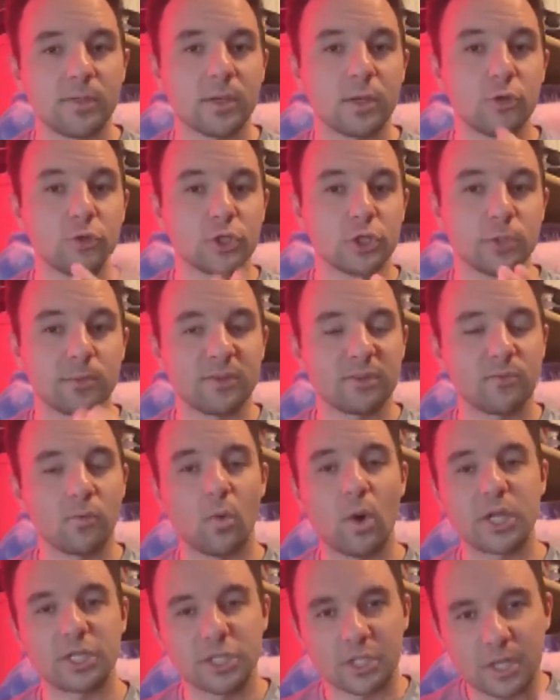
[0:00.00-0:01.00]
Thank you so much for
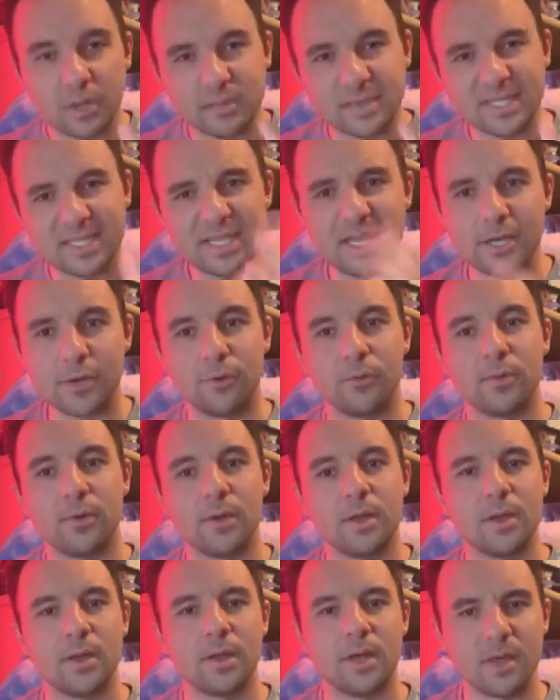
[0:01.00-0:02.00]
watching, and we'll see you
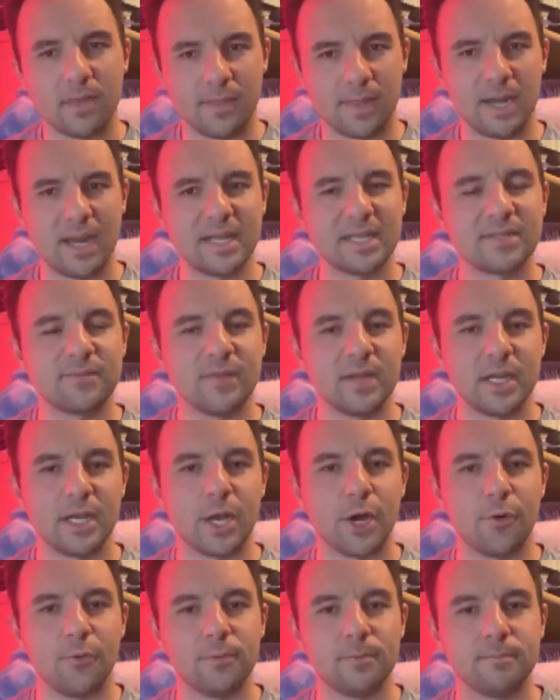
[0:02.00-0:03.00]
in the next video.